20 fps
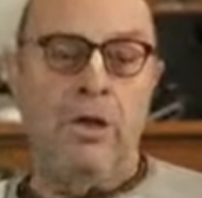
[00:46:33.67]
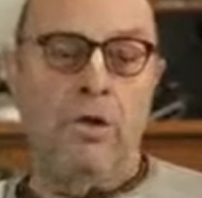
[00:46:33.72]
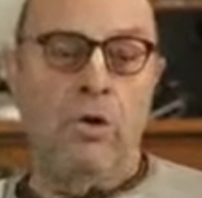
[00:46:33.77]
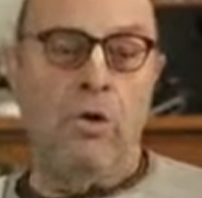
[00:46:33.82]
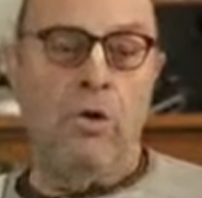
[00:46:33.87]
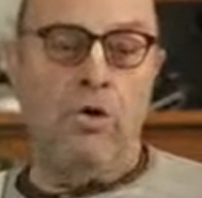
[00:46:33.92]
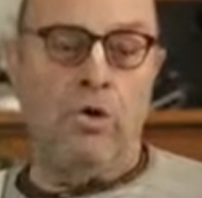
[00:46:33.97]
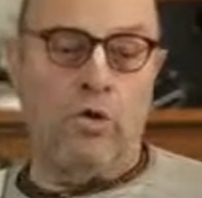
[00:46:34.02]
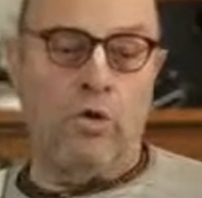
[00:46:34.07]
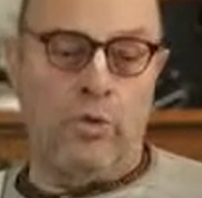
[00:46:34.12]

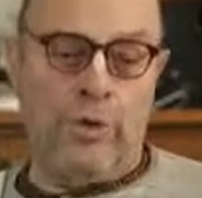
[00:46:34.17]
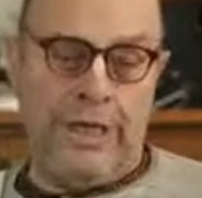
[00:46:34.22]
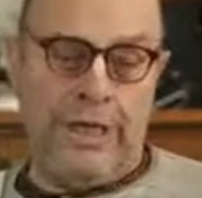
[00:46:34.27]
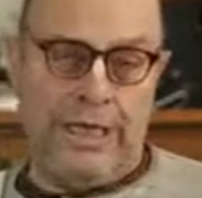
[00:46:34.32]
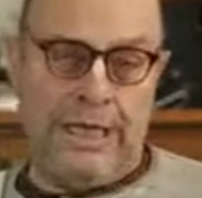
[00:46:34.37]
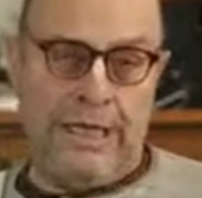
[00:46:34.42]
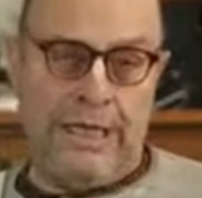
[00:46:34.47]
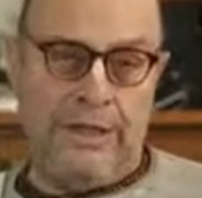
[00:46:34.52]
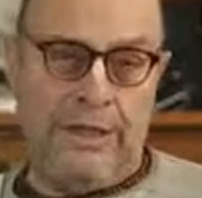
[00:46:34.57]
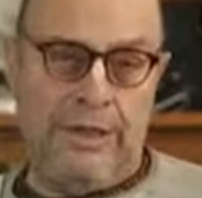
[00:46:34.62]
or
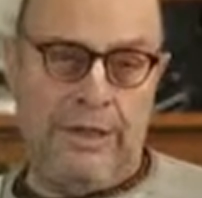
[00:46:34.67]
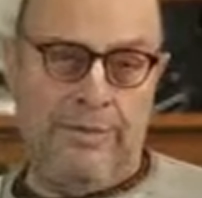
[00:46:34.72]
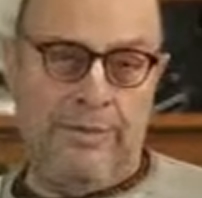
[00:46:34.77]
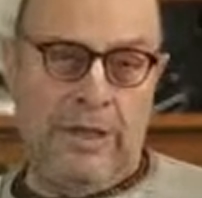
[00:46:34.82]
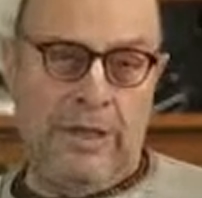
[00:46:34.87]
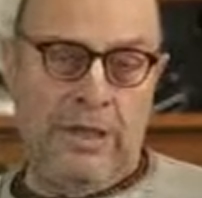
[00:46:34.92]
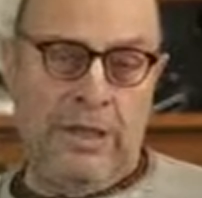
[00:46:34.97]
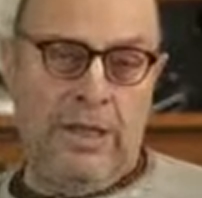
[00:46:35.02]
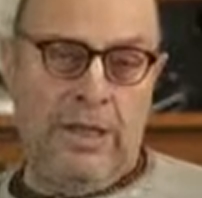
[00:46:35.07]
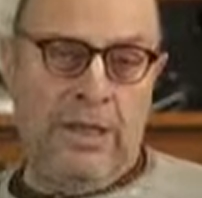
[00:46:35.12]
greed.
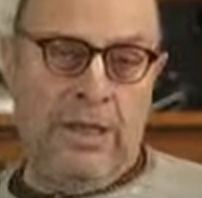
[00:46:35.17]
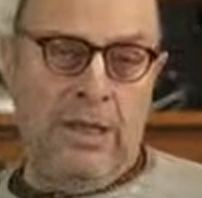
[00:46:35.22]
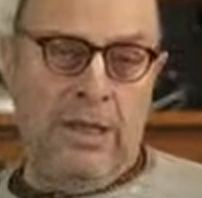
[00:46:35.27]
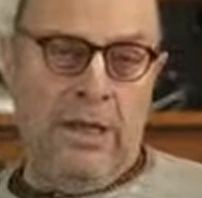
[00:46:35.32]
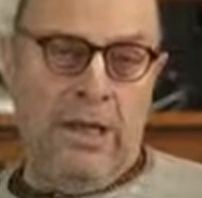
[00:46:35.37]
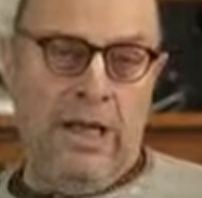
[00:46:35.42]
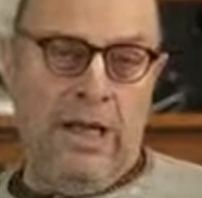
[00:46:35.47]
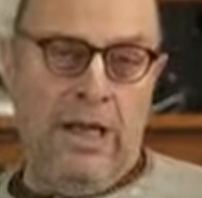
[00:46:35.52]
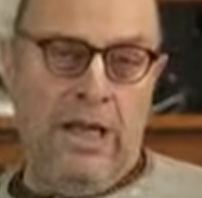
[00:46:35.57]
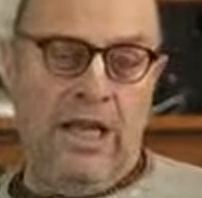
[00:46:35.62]

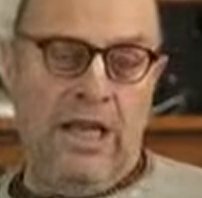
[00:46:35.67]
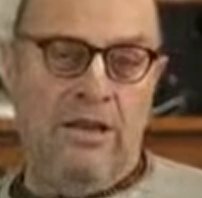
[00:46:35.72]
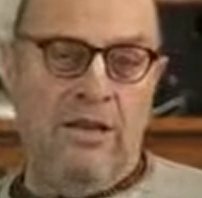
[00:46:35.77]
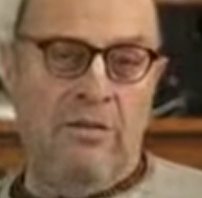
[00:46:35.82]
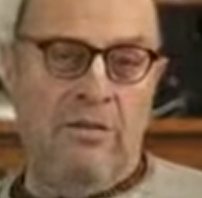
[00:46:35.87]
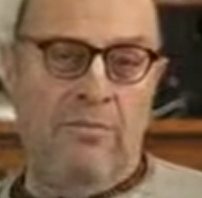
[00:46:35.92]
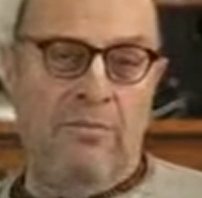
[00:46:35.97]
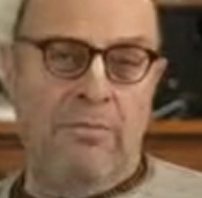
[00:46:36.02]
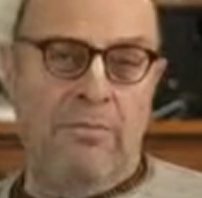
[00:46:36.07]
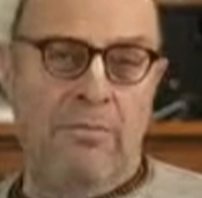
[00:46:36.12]

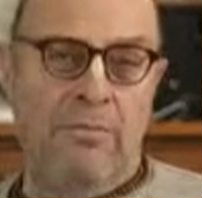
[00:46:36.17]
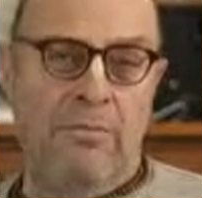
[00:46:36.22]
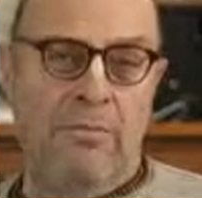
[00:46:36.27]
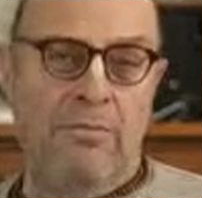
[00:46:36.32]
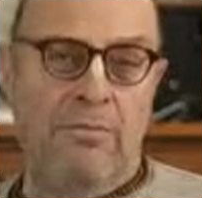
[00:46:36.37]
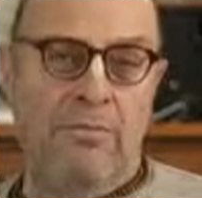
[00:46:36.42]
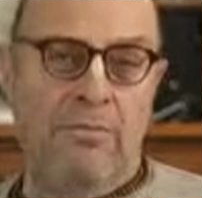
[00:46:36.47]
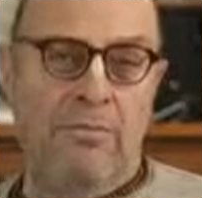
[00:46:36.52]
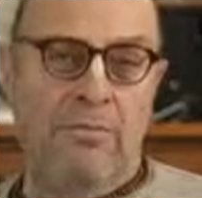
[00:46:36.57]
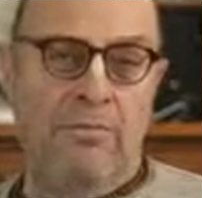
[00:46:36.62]
In
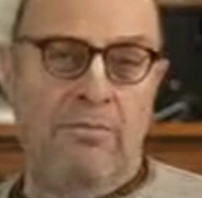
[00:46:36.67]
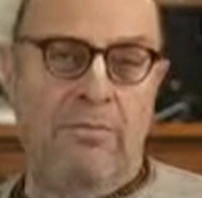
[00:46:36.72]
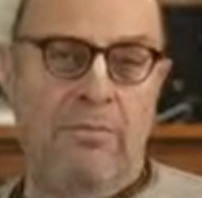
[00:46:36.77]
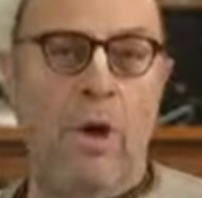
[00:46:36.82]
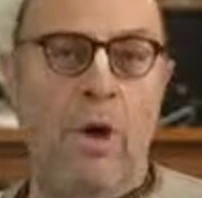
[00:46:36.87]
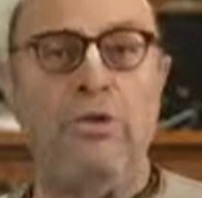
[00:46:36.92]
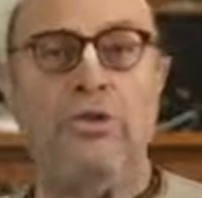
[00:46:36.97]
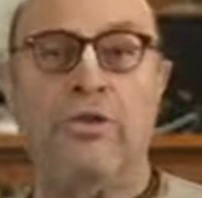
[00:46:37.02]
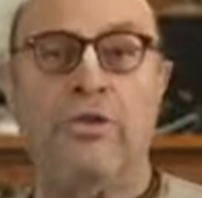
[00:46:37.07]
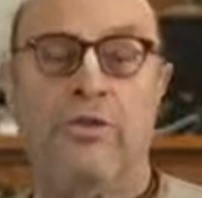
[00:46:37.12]

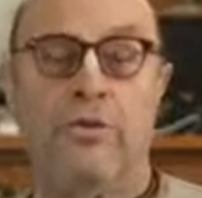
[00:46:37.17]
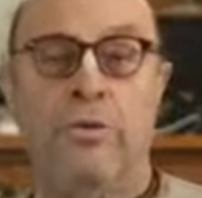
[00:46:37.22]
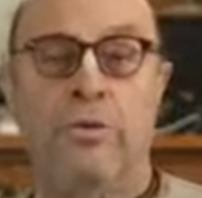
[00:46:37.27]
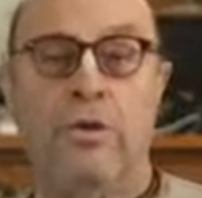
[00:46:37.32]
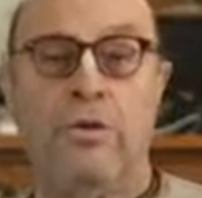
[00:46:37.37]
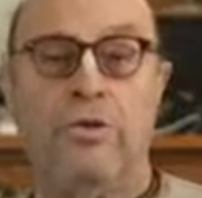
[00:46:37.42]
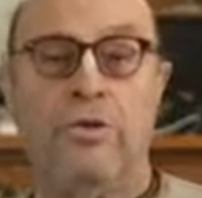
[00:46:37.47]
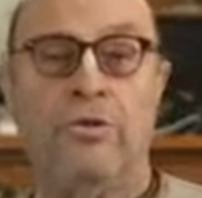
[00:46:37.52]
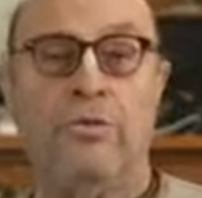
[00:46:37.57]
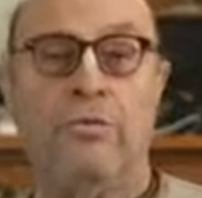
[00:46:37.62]
most of the
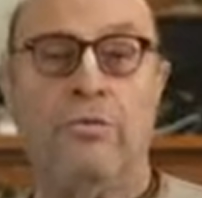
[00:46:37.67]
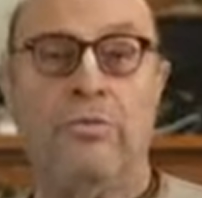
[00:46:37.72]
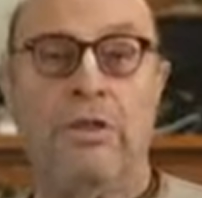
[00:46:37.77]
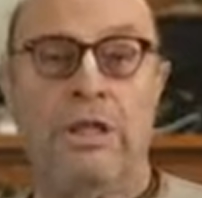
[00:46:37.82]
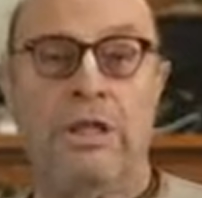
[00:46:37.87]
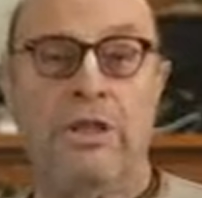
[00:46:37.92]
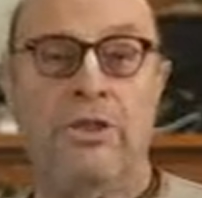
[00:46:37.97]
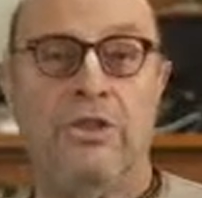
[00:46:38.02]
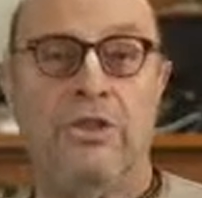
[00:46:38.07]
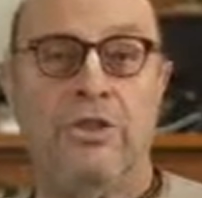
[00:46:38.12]
world's
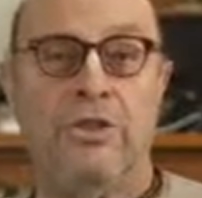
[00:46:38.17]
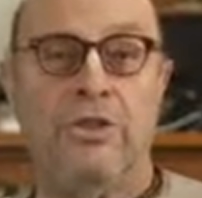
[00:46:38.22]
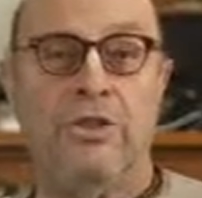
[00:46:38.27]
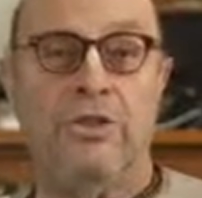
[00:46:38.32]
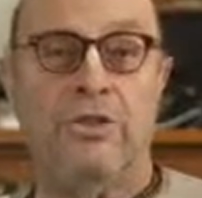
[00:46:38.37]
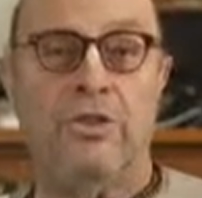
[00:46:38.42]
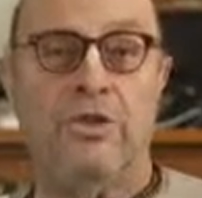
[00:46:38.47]
religions,